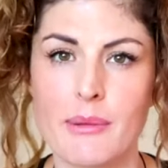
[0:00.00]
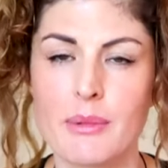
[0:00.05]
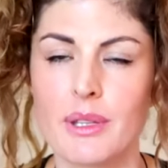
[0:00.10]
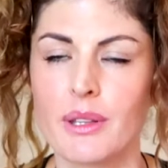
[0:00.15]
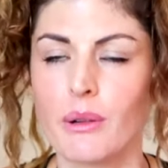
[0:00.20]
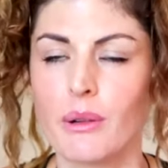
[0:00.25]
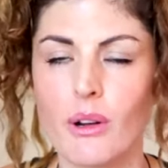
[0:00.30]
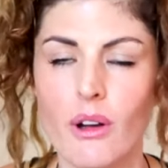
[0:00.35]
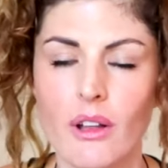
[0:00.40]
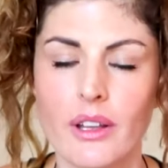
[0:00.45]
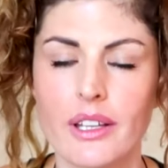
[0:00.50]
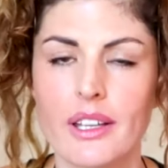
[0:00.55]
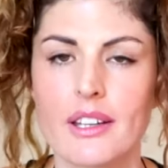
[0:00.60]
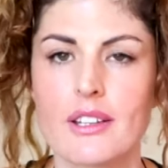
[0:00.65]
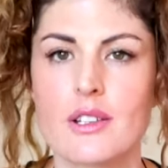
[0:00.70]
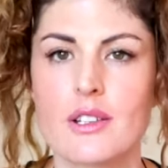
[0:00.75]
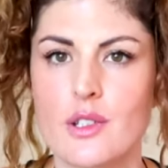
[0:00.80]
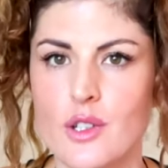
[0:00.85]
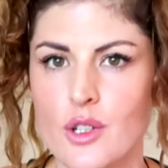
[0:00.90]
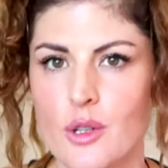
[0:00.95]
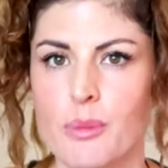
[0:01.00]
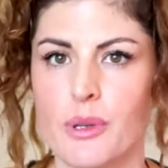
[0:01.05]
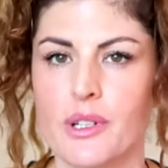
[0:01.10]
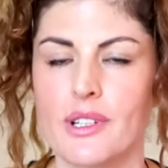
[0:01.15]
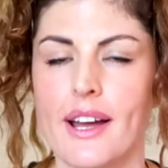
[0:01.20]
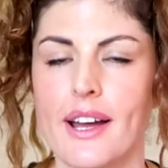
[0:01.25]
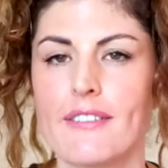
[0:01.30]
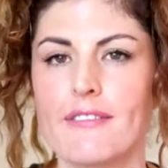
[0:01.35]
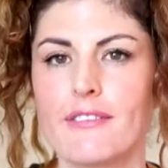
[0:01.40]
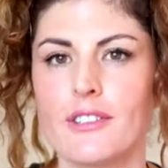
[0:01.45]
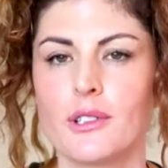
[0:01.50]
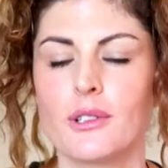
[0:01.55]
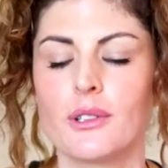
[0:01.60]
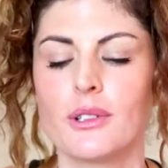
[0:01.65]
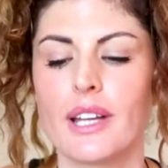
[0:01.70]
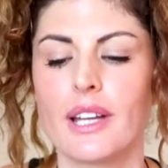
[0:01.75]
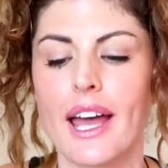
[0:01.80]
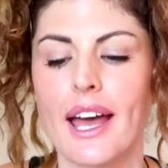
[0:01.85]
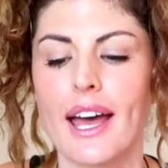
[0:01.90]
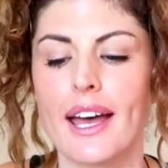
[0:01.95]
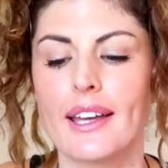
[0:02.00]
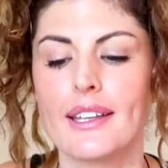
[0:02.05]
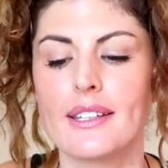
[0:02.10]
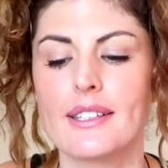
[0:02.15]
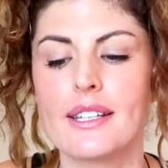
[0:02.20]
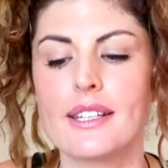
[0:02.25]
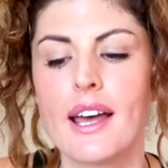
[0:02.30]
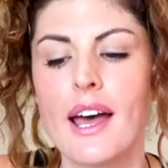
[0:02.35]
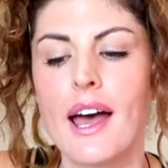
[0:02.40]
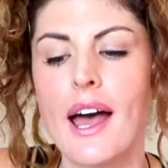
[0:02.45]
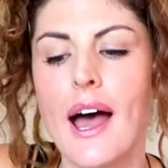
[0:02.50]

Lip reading: I mean, they were calling it a super typhoon, and